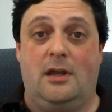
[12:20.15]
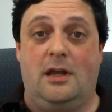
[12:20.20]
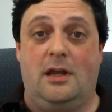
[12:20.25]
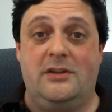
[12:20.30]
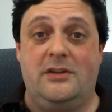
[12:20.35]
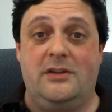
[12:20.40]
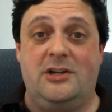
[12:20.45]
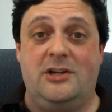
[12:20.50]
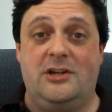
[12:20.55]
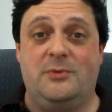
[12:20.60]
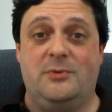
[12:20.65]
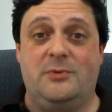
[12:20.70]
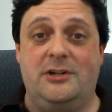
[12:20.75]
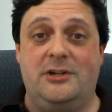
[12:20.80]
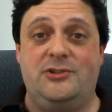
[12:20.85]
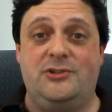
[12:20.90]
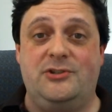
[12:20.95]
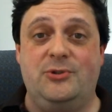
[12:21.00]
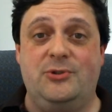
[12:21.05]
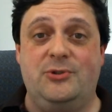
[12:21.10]
And that is
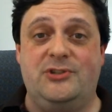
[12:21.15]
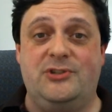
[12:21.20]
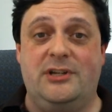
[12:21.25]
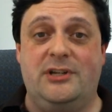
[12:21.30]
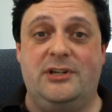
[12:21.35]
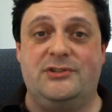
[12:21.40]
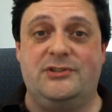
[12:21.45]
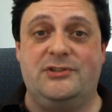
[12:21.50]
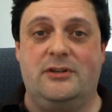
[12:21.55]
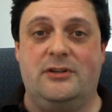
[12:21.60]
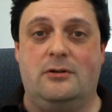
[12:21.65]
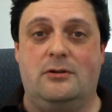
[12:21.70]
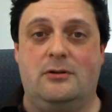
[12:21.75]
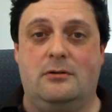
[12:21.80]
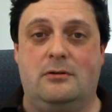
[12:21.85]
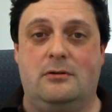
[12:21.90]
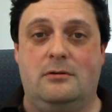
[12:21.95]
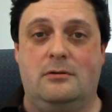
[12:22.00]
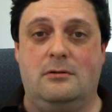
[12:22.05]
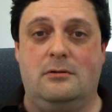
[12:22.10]
my 2 cents on the
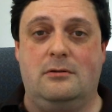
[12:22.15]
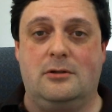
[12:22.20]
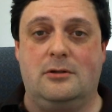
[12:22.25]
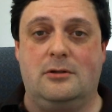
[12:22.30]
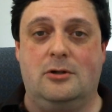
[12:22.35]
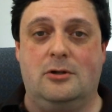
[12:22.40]
whole